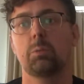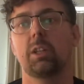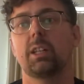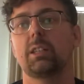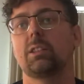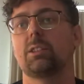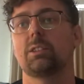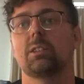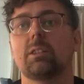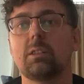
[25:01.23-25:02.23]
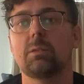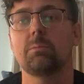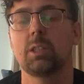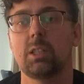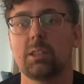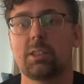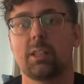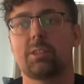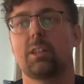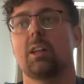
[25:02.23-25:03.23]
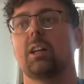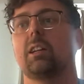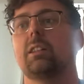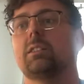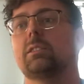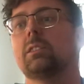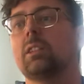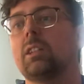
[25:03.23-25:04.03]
place, set aside, and